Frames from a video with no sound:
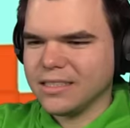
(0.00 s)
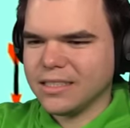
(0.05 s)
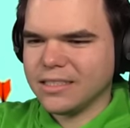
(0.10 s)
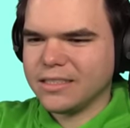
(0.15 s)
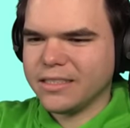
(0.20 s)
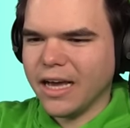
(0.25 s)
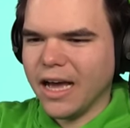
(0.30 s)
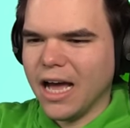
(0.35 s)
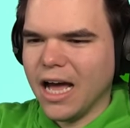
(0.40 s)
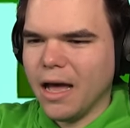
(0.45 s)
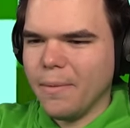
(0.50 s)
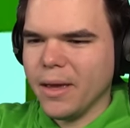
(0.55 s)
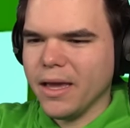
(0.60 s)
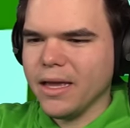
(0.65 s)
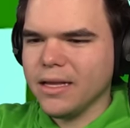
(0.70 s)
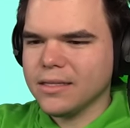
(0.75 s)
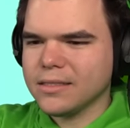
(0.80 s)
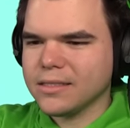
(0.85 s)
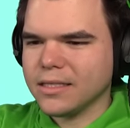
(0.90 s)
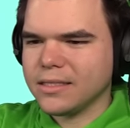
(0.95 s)

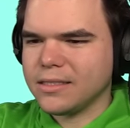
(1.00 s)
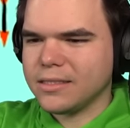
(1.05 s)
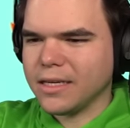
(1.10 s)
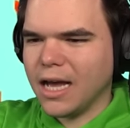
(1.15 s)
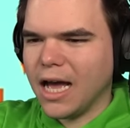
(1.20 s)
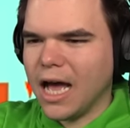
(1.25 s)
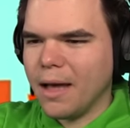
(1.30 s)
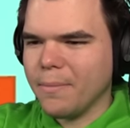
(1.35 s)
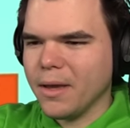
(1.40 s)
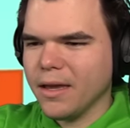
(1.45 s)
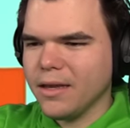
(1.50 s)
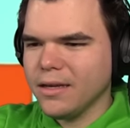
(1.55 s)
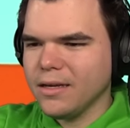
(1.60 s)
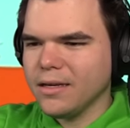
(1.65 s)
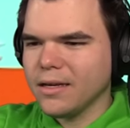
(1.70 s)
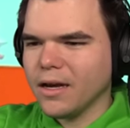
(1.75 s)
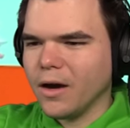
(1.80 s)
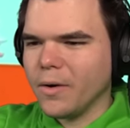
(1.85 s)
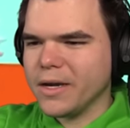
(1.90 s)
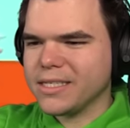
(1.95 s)
Sesame, sesame.
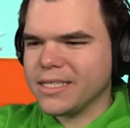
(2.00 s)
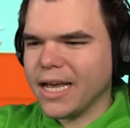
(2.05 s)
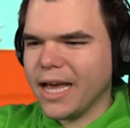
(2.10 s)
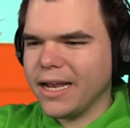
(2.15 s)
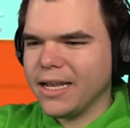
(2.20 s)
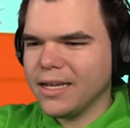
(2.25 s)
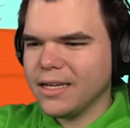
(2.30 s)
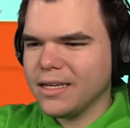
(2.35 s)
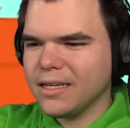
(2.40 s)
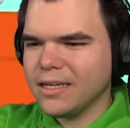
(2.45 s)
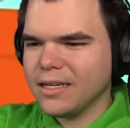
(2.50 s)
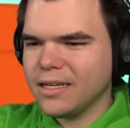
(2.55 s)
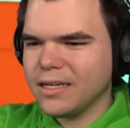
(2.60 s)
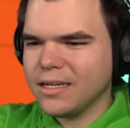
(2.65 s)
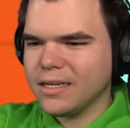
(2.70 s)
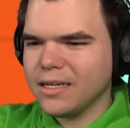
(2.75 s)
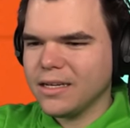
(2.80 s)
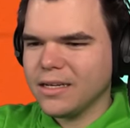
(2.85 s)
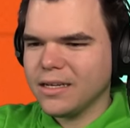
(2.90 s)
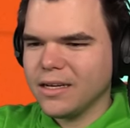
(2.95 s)
Oh, he's dead. Oh.